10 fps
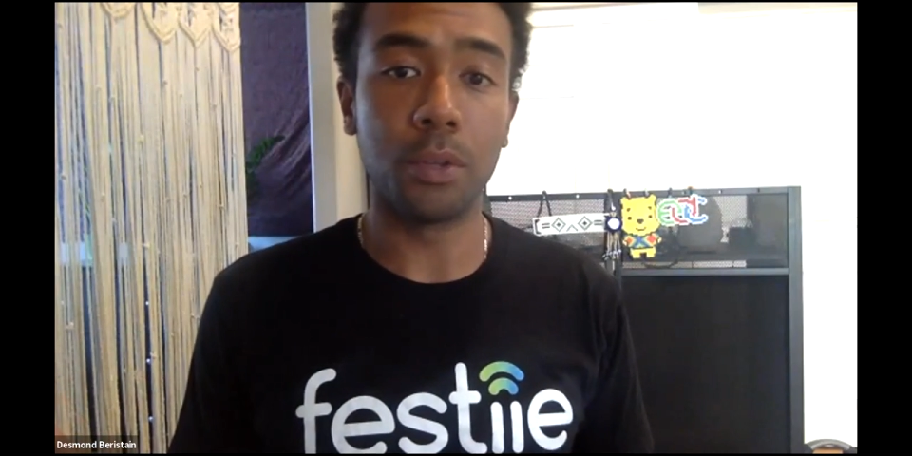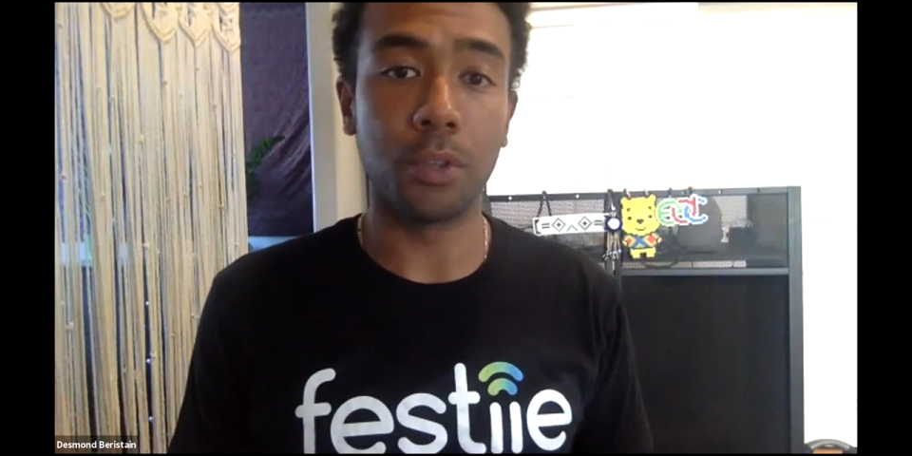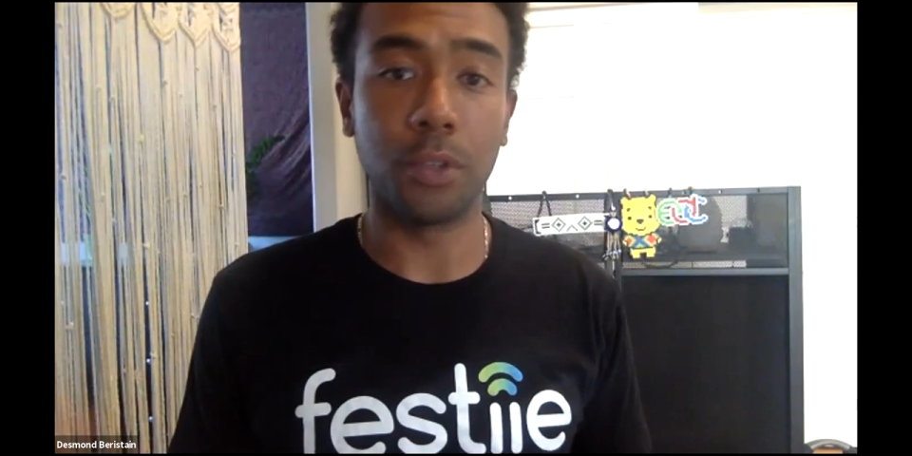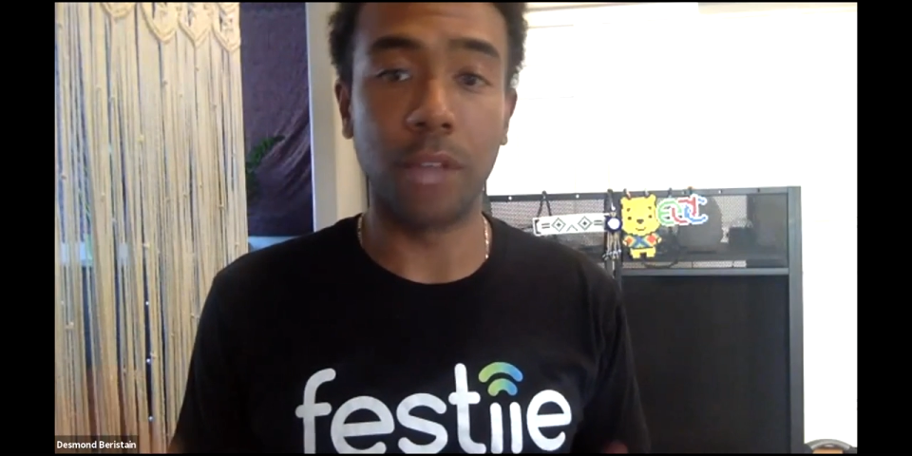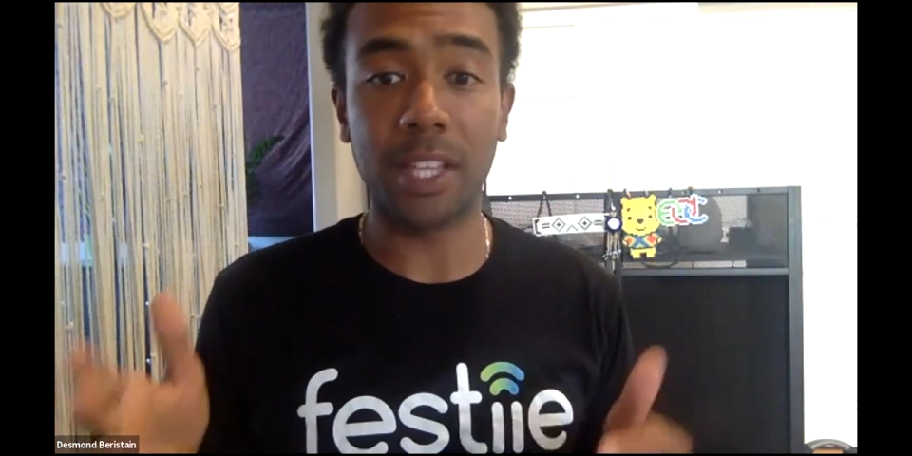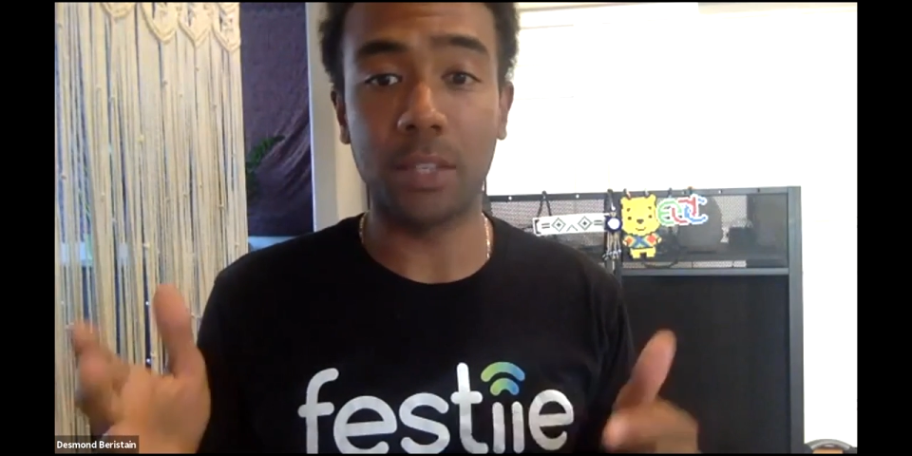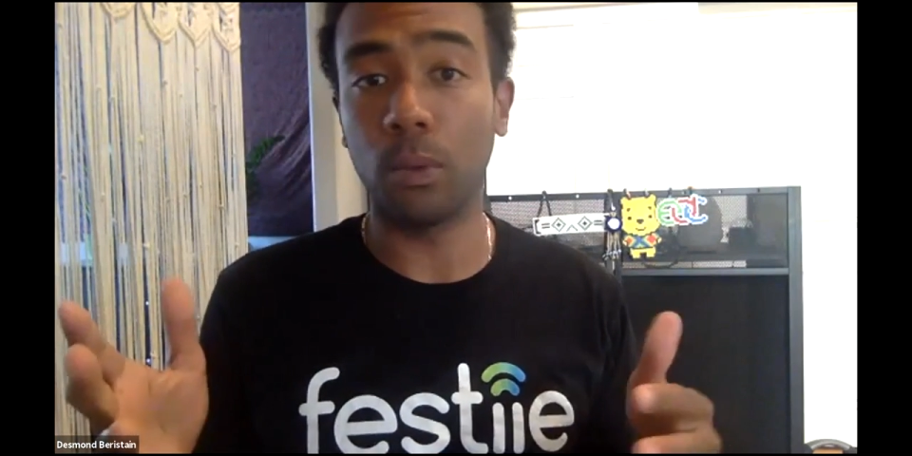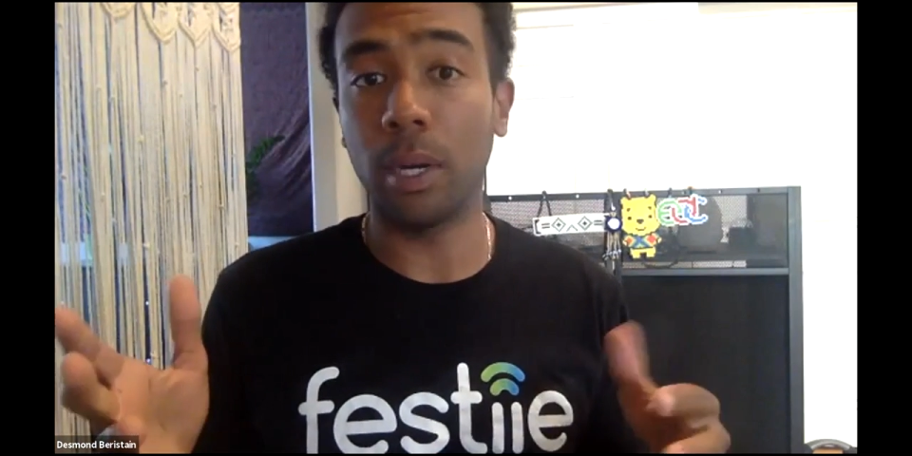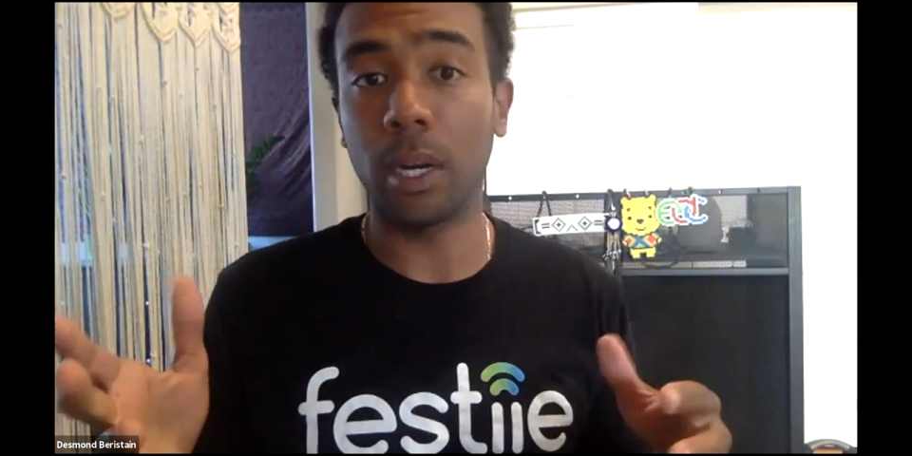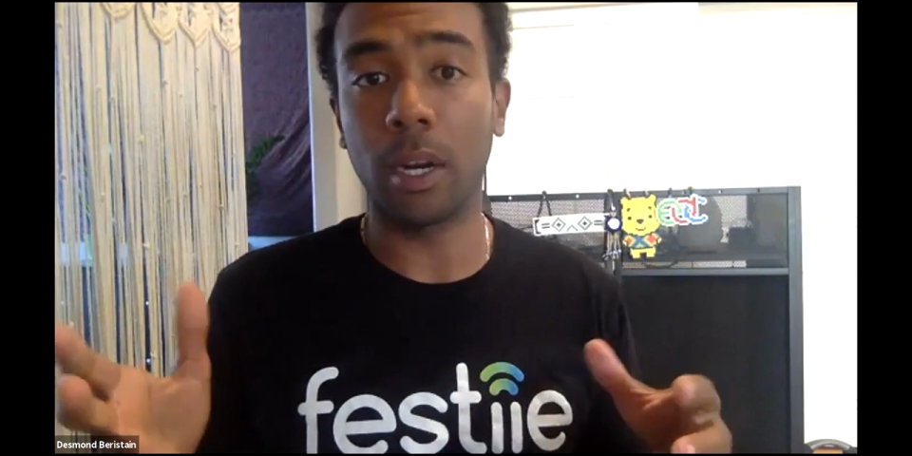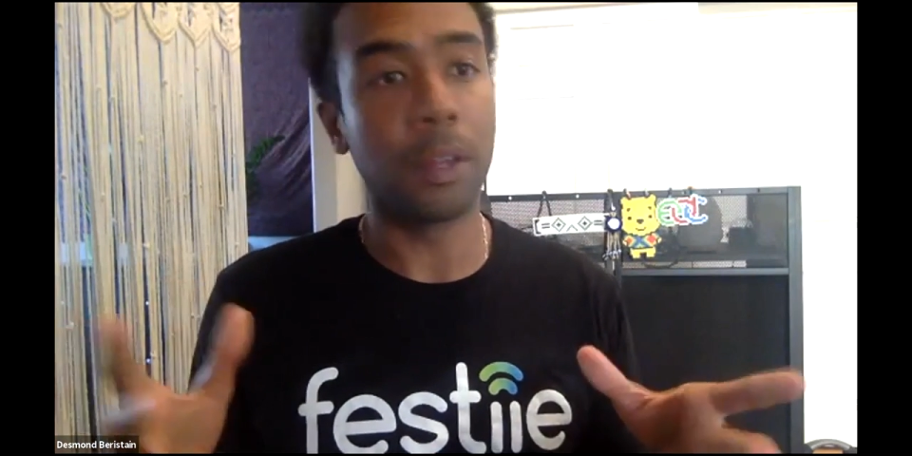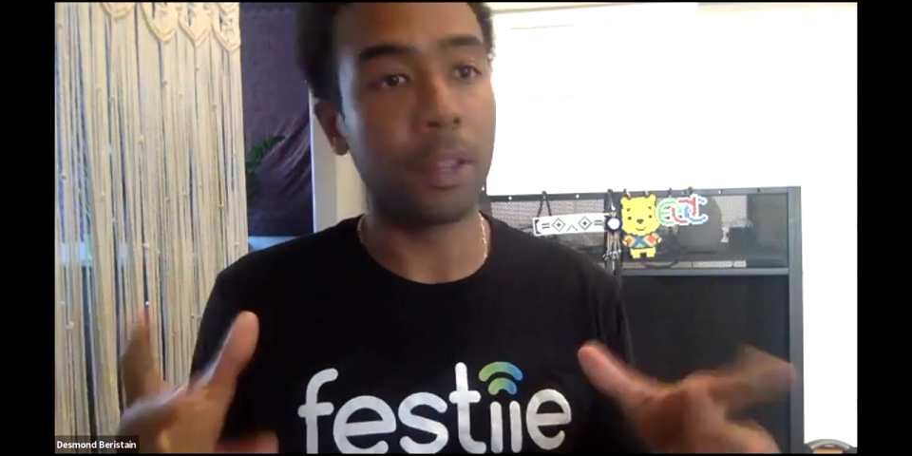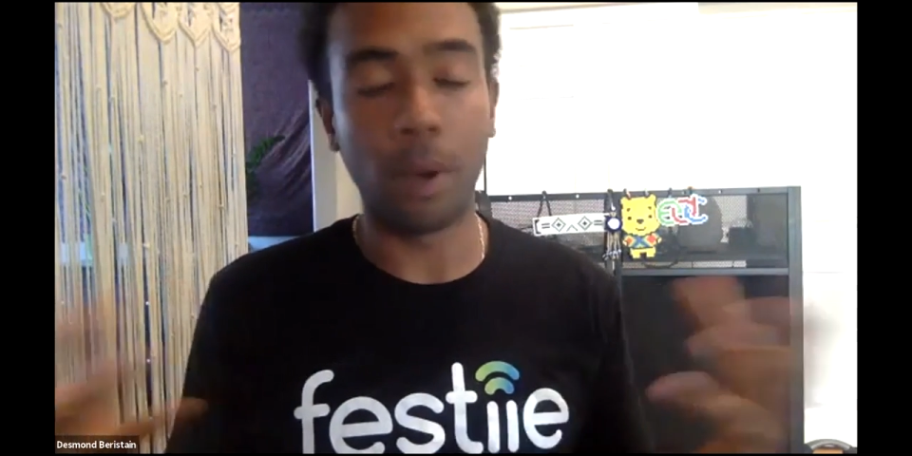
So that's where the